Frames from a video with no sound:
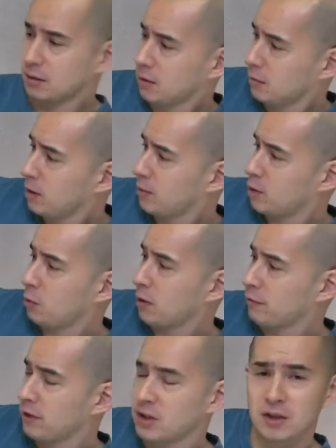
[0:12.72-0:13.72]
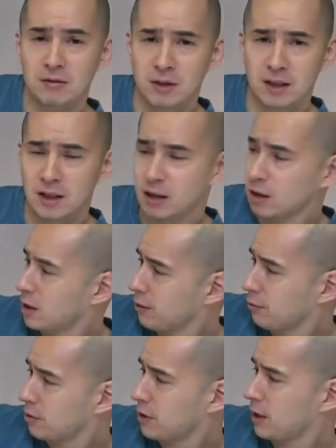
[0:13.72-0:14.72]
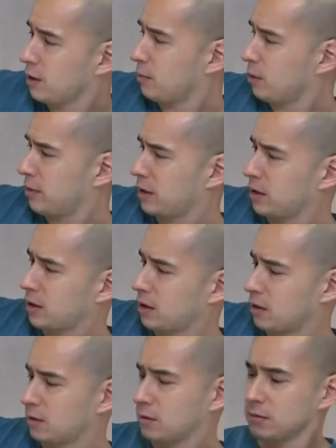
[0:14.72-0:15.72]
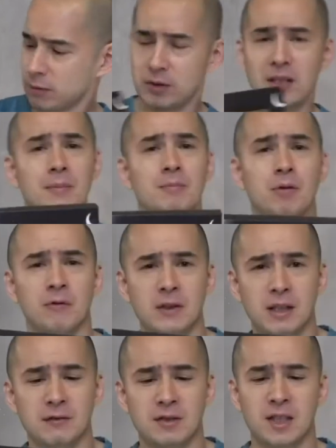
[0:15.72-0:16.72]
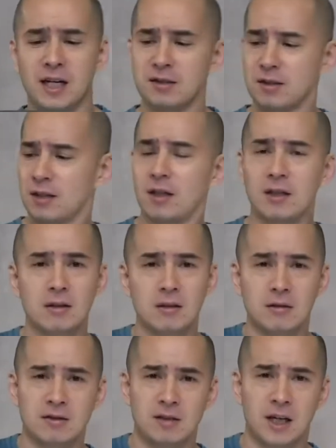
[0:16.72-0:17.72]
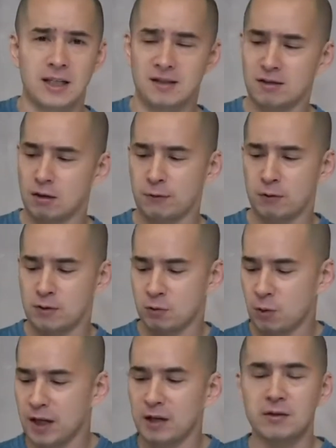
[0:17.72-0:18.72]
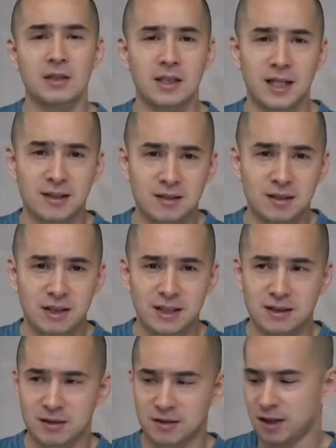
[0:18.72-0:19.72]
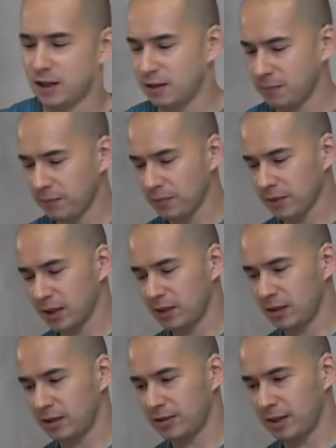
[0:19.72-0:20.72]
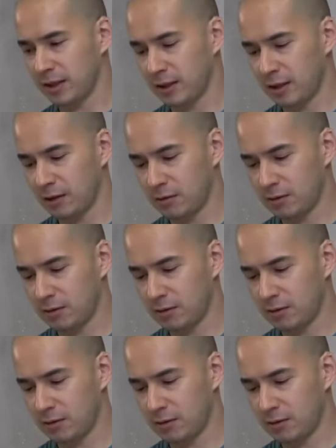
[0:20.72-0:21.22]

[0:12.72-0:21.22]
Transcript: maybe 12 inches right there, give or take. Maybe right that, perfect gift size. Good stocking stuffer as well. Nice sleek design. And then let's take it out.